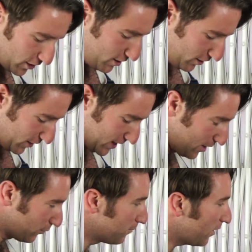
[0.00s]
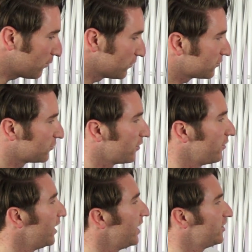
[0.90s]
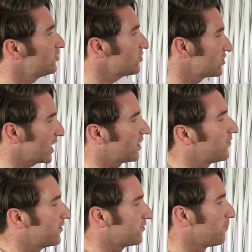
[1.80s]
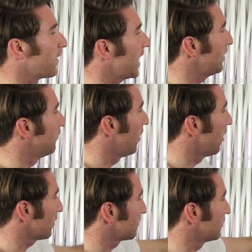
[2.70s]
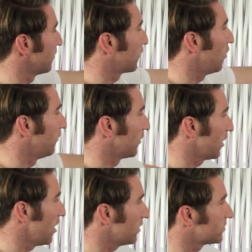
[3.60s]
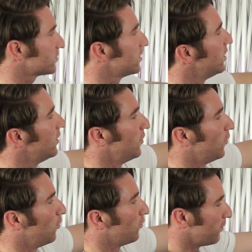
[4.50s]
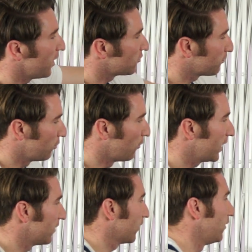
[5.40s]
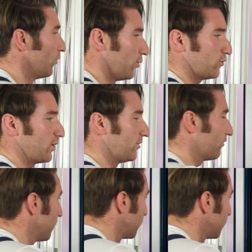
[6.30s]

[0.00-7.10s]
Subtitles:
The only thing now we might want to do is just check if there's some paint marks that have got on the glass or bird's poo or whatever, which we can do